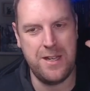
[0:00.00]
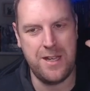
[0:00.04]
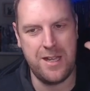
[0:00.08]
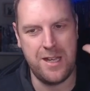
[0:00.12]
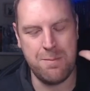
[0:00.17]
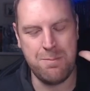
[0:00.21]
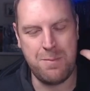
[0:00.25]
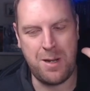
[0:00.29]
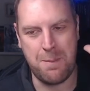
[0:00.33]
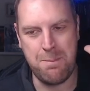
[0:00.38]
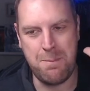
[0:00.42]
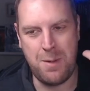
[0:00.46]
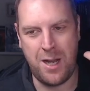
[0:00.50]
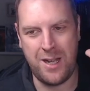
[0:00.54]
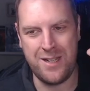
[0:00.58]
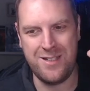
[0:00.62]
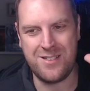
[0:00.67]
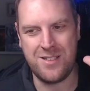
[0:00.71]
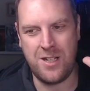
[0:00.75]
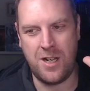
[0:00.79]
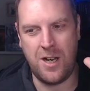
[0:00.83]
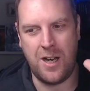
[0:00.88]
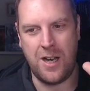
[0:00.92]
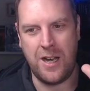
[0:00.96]
mind's
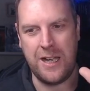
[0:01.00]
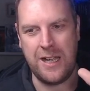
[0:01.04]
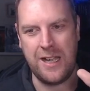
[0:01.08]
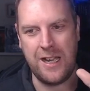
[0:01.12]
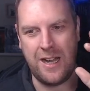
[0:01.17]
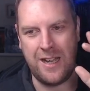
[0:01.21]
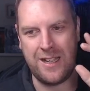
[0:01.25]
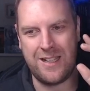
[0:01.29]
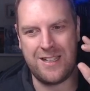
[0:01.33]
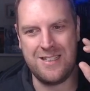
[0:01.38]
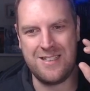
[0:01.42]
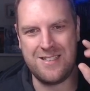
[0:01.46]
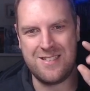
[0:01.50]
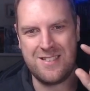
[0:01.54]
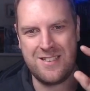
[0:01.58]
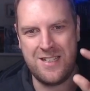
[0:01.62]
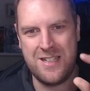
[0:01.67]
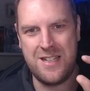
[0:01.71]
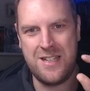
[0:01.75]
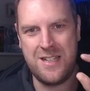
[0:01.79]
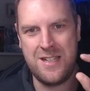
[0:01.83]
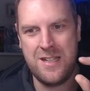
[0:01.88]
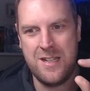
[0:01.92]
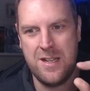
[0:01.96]
eye, I can
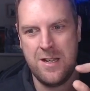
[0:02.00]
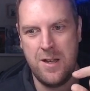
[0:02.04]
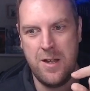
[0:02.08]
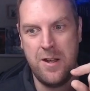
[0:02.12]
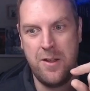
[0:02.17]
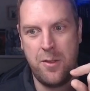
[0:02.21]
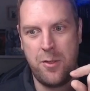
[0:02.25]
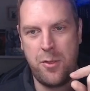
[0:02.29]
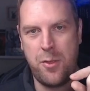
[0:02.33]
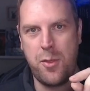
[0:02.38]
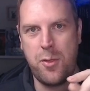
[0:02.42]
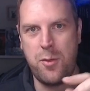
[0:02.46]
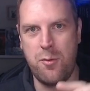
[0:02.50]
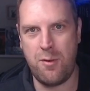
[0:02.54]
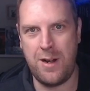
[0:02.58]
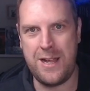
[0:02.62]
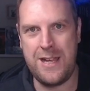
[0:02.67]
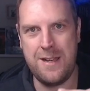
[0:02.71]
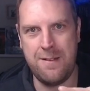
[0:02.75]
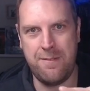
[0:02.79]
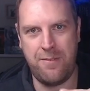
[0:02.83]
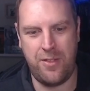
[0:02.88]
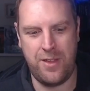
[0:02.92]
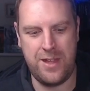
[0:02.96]
see
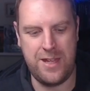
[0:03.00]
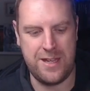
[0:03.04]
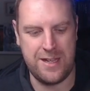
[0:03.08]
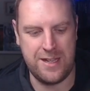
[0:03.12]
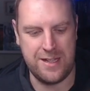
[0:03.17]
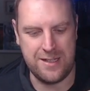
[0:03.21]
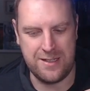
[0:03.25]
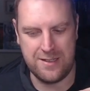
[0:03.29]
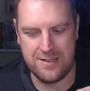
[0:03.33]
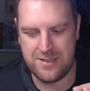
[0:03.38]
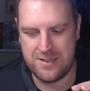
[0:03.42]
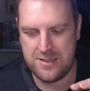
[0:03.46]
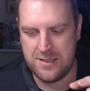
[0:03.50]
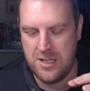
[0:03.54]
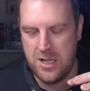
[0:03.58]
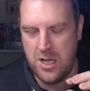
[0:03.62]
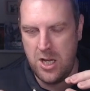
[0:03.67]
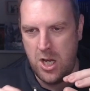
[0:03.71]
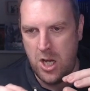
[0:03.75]
3 of these